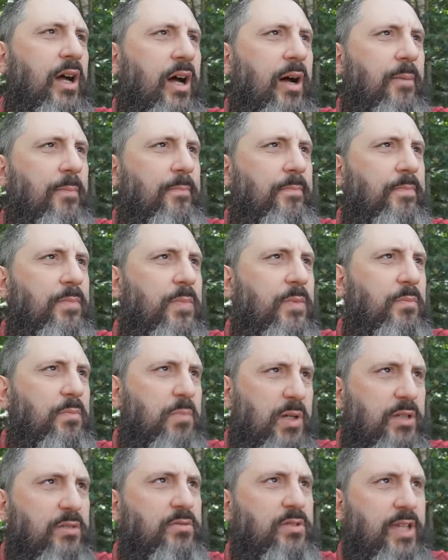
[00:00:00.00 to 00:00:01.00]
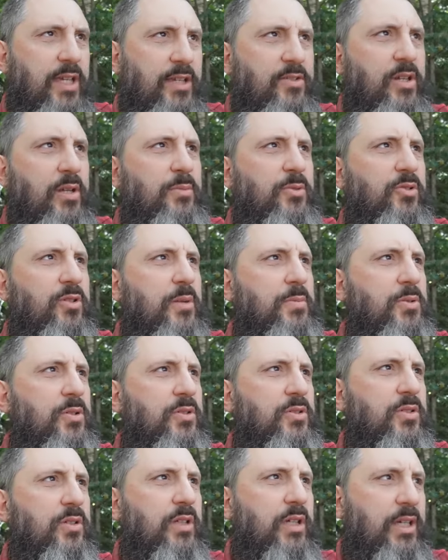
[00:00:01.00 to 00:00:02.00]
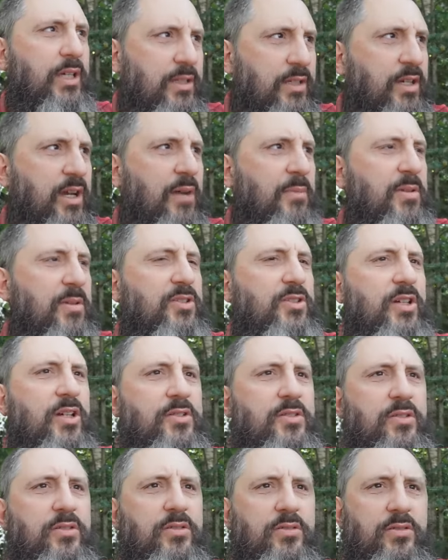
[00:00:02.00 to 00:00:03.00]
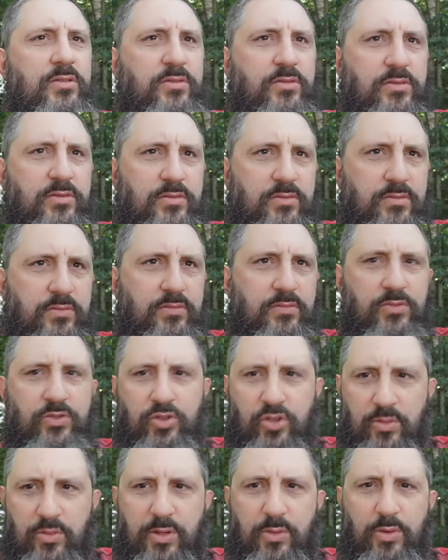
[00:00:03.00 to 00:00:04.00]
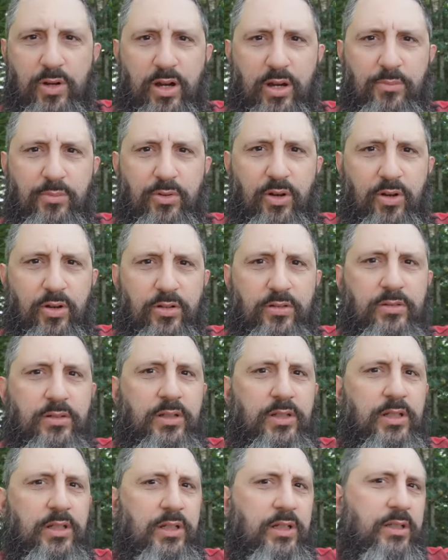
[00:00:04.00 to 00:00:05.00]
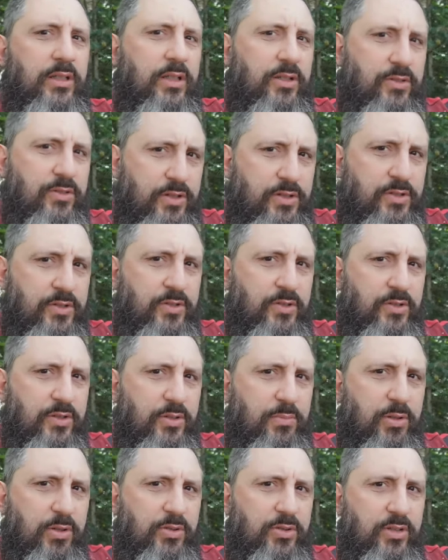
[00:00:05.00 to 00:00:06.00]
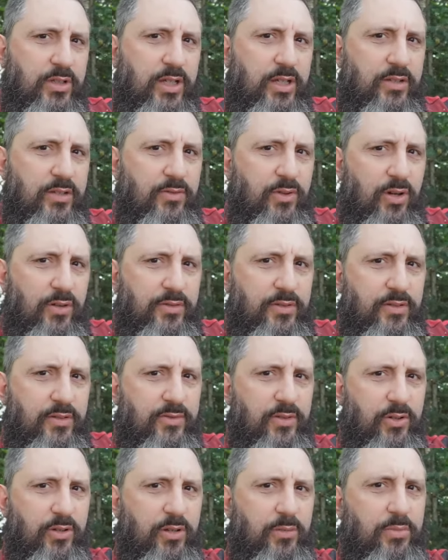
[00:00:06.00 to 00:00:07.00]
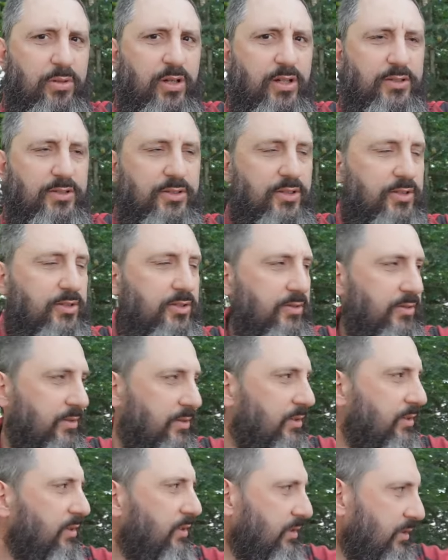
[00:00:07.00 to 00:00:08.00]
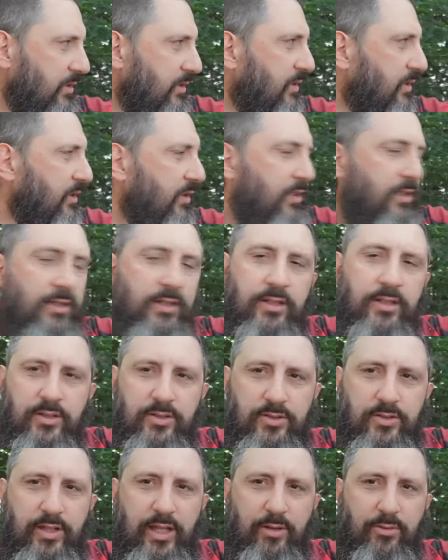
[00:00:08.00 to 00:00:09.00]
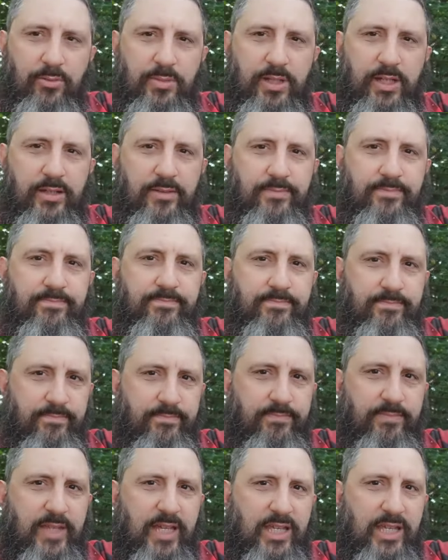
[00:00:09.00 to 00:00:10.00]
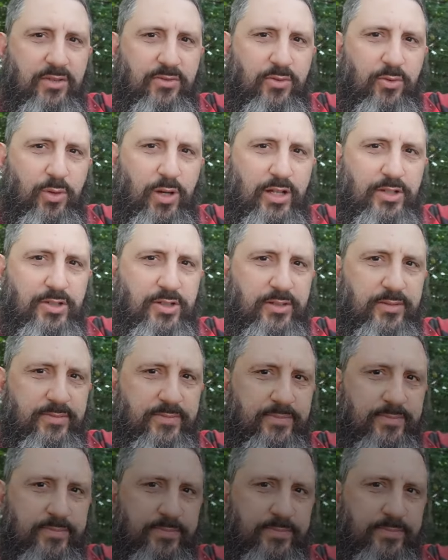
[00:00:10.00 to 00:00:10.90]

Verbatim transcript: Um, but King James Scriptures in the comments section, show me where I'm wrong that Christians are supposed to get involved in the voting process. So that will be it. Thank you for watching.